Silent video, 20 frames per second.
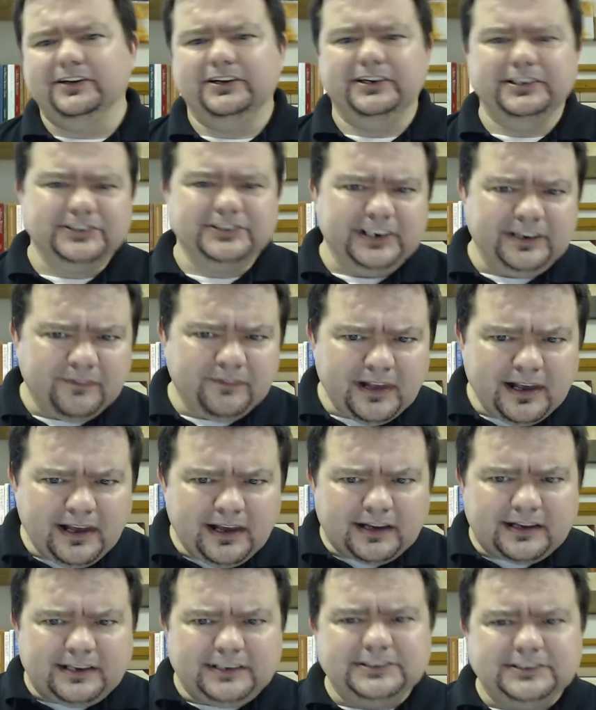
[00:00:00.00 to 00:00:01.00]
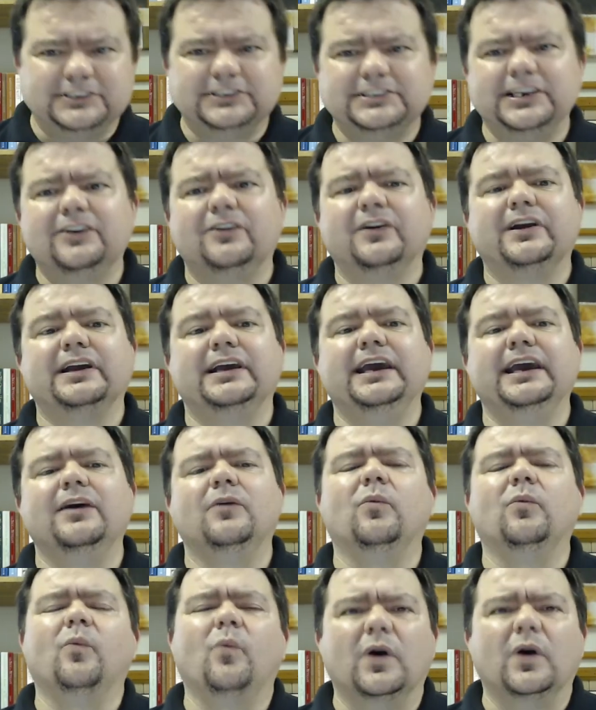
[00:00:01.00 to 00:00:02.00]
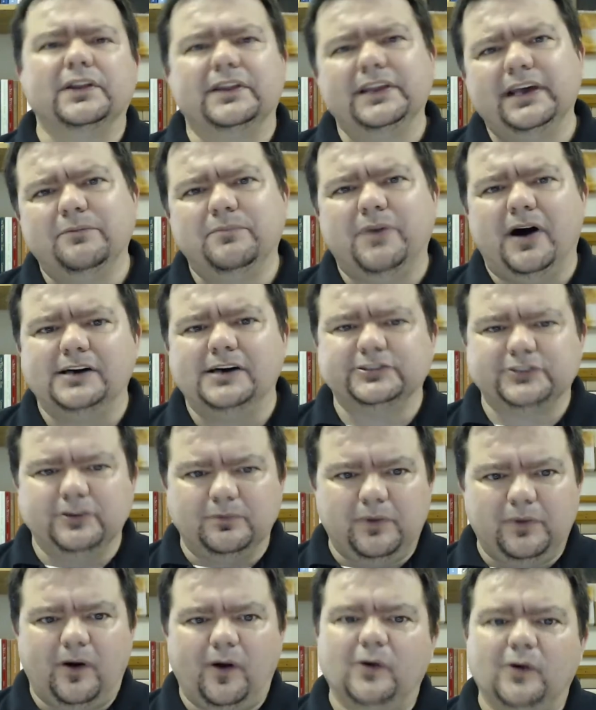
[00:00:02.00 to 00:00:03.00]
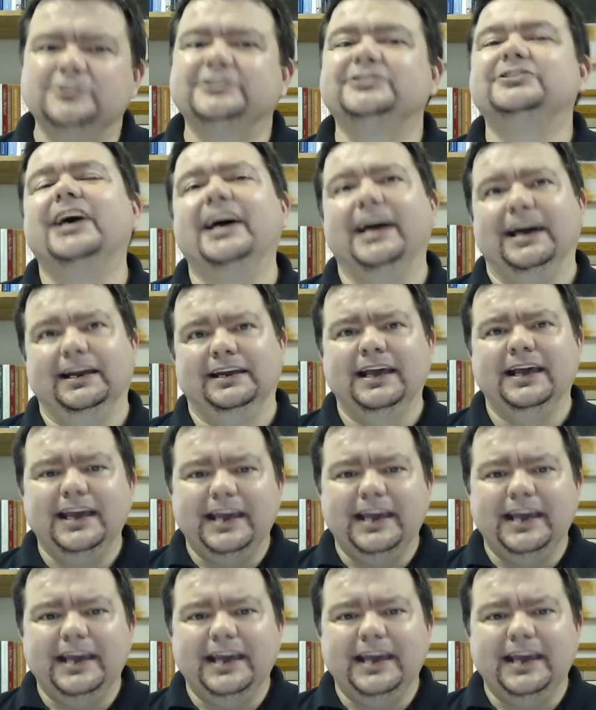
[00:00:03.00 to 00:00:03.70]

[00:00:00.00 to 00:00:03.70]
You see, consider again what the Apostle Paul said.